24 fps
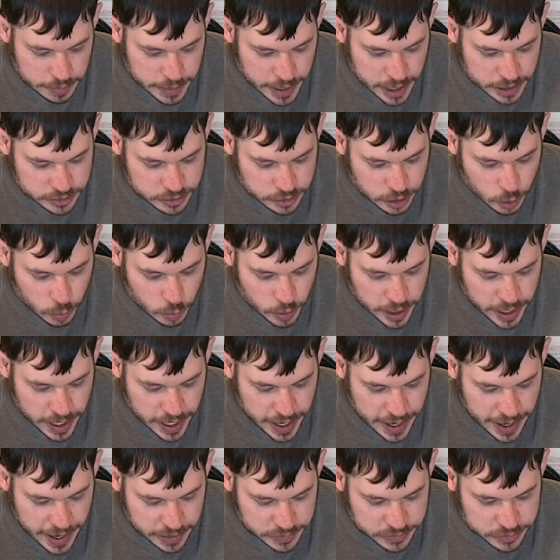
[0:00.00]
That's not what I
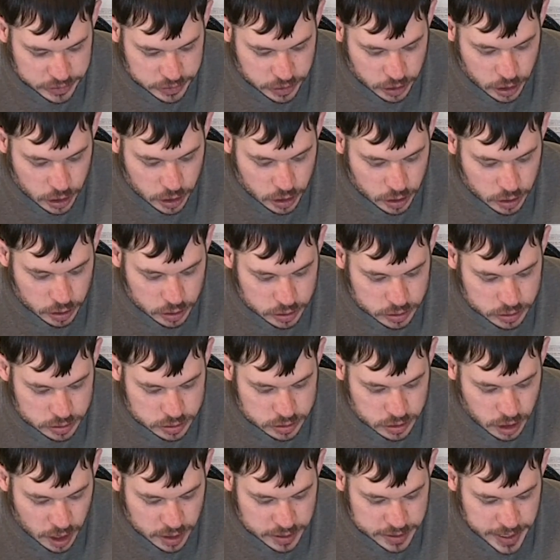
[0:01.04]
asked.
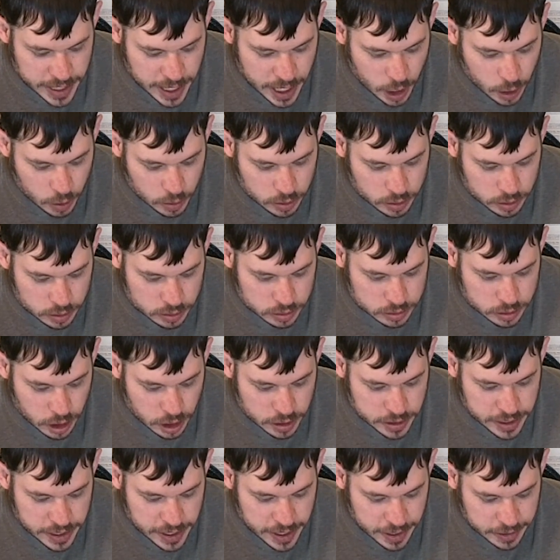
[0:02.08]
Not now,
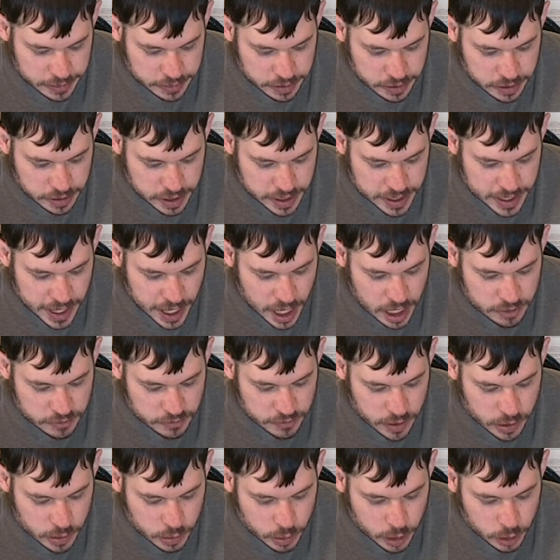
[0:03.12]
not yet. He
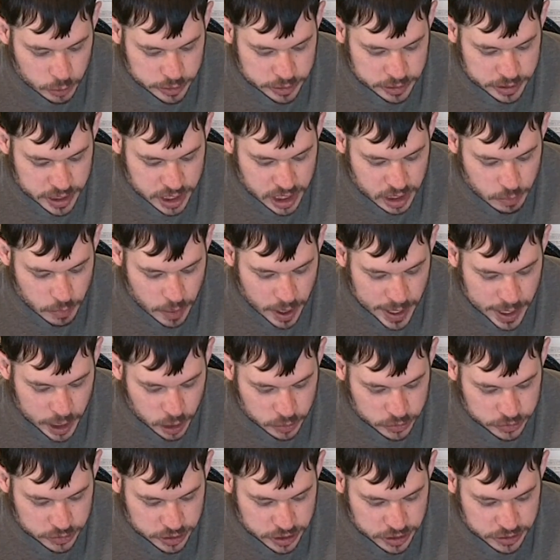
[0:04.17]
can't very well relieve
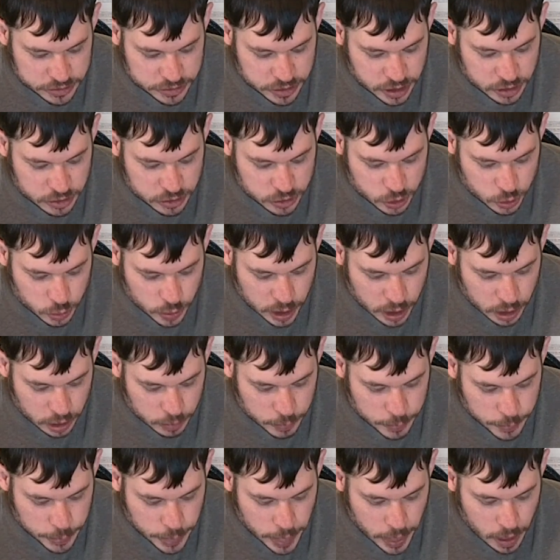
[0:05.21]
Miles, he's done too
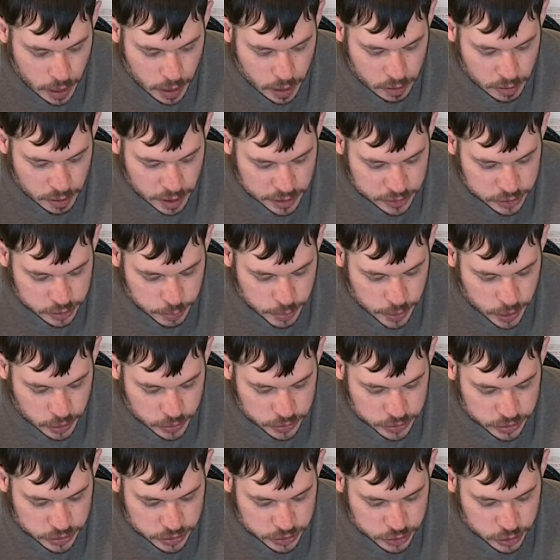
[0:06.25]
well. I
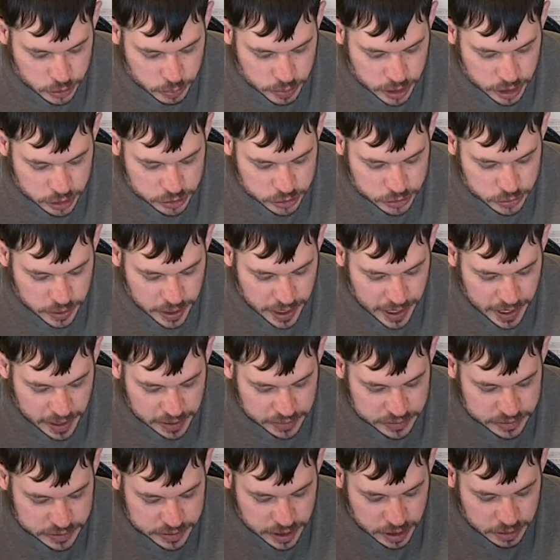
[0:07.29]
suppose it's too much to
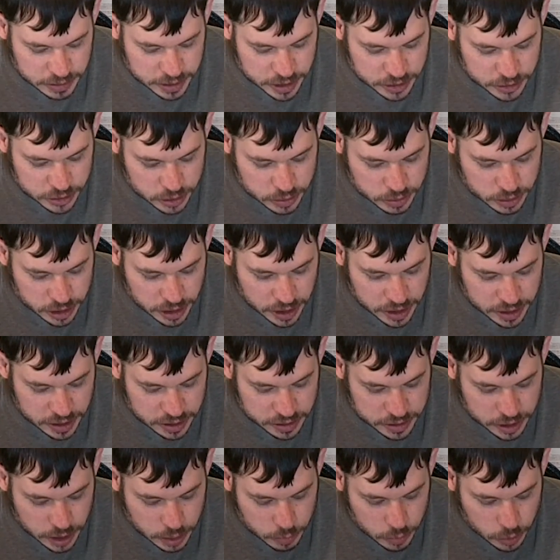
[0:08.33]
ask Nellie to take
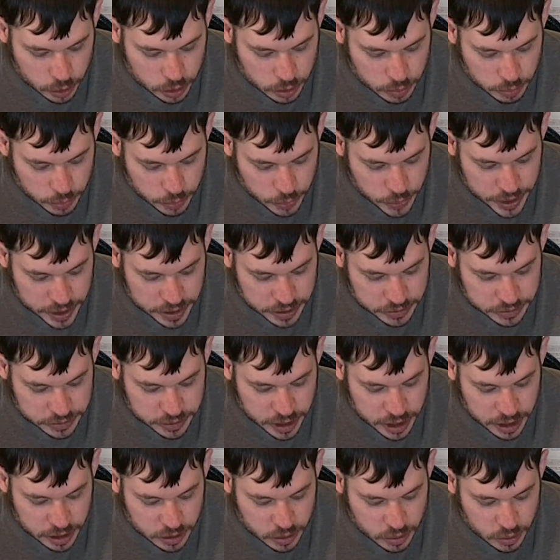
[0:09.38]
a tumble, break his
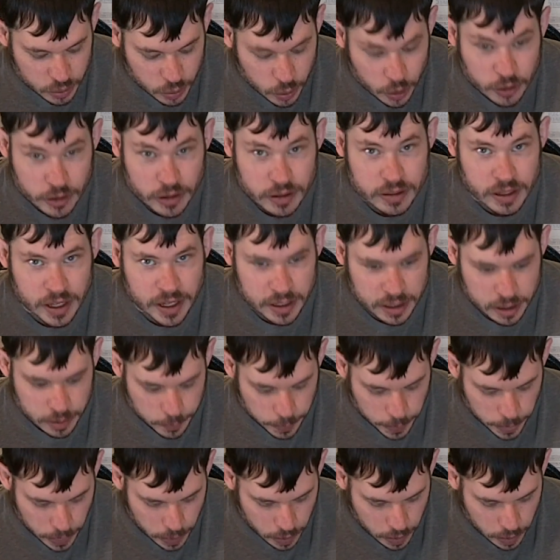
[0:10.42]
neck, or the like.